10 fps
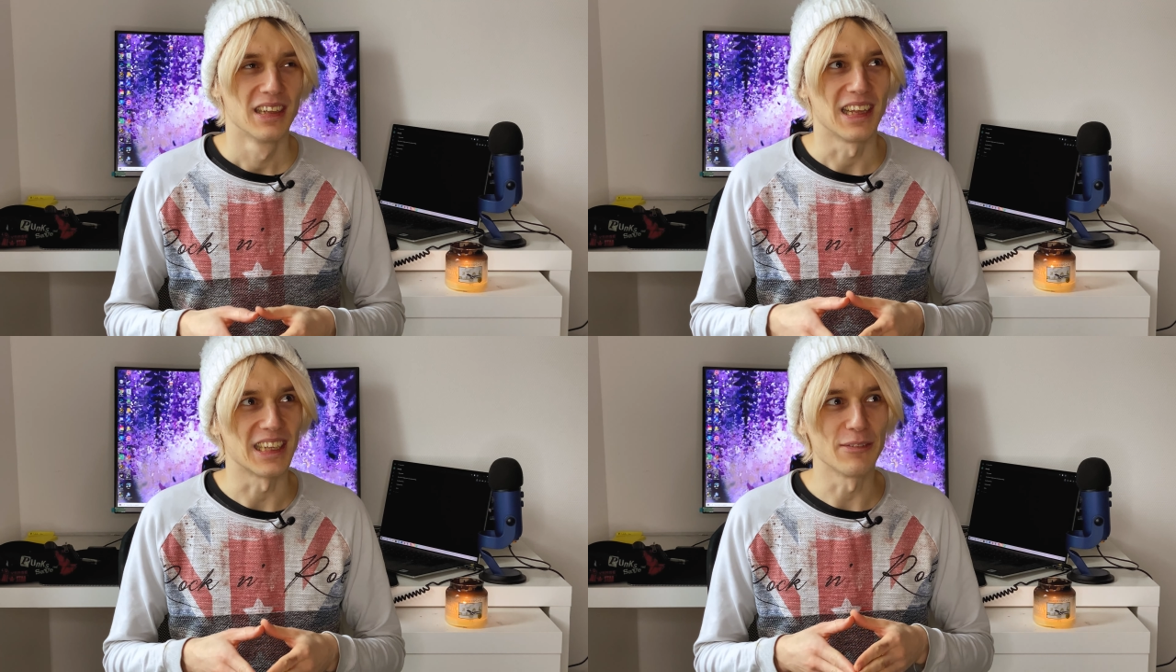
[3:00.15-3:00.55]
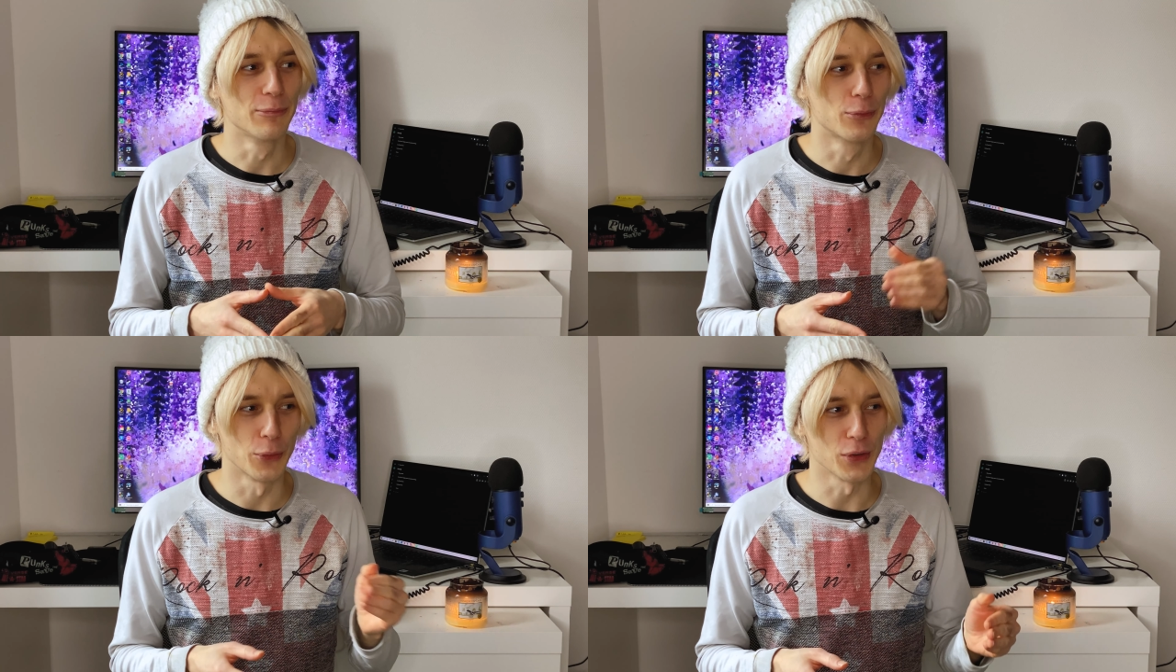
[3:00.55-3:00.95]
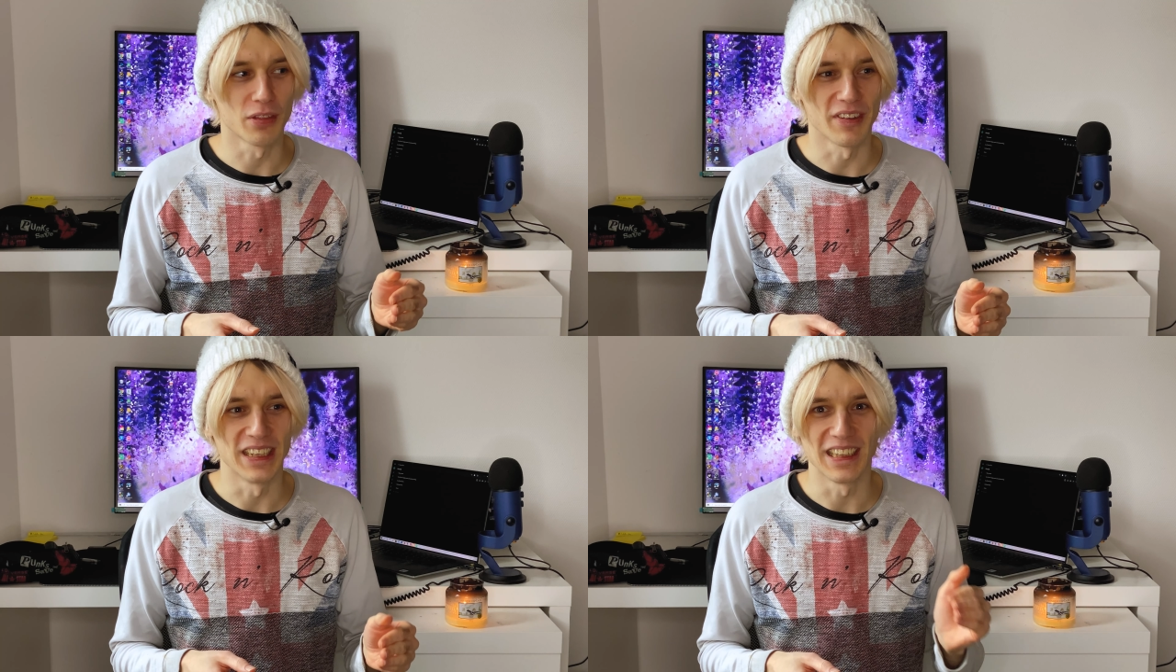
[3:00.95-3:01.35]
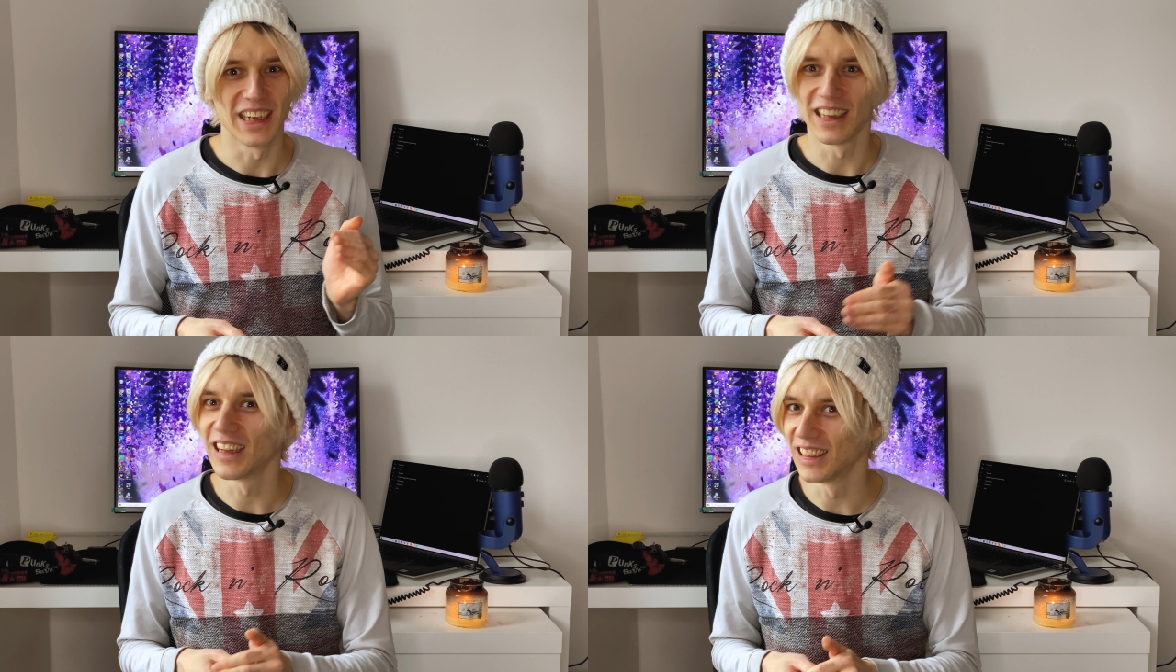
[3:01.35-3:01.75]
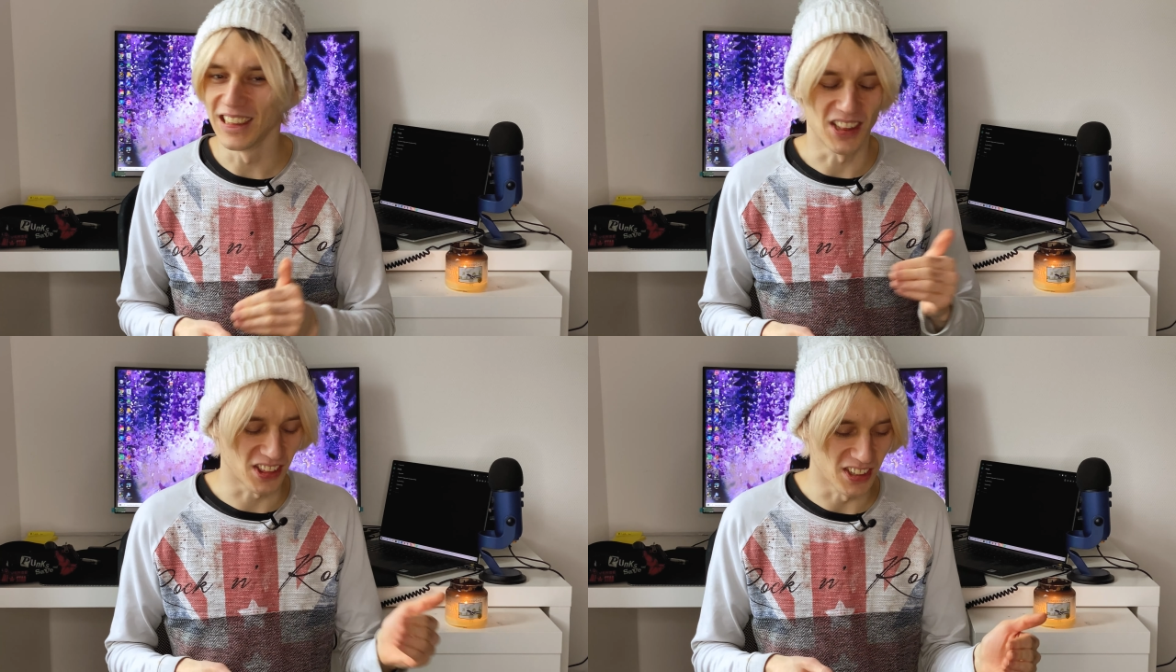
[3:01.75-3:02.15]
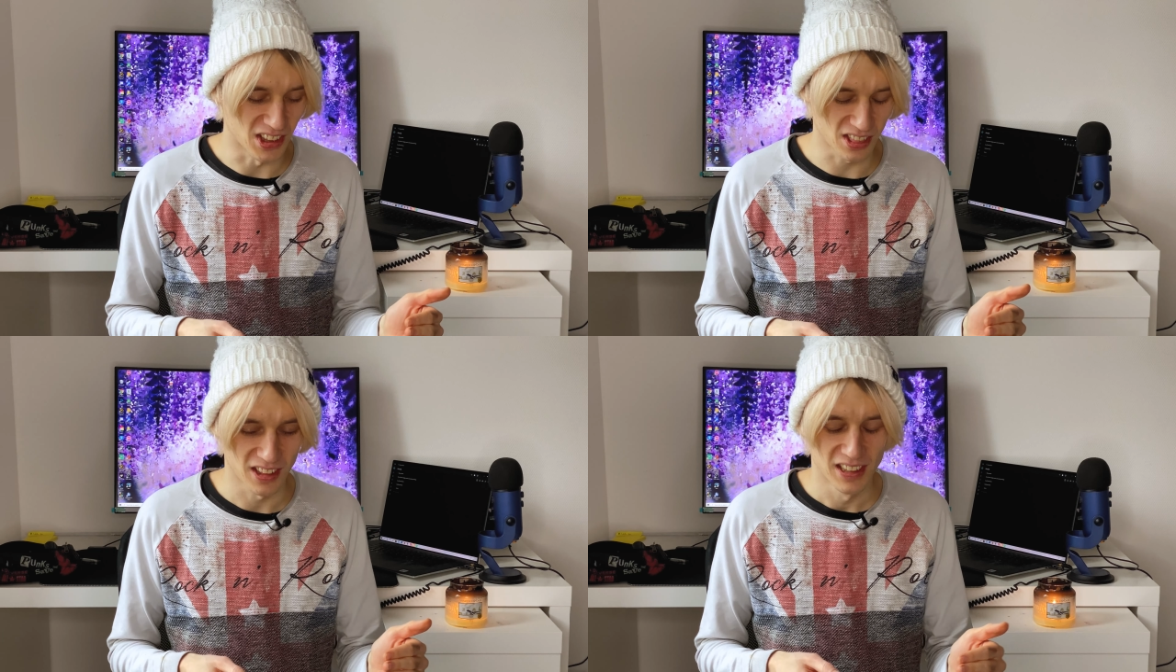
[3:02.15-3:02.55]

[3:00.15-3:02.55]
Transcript: like even worse than editing and since.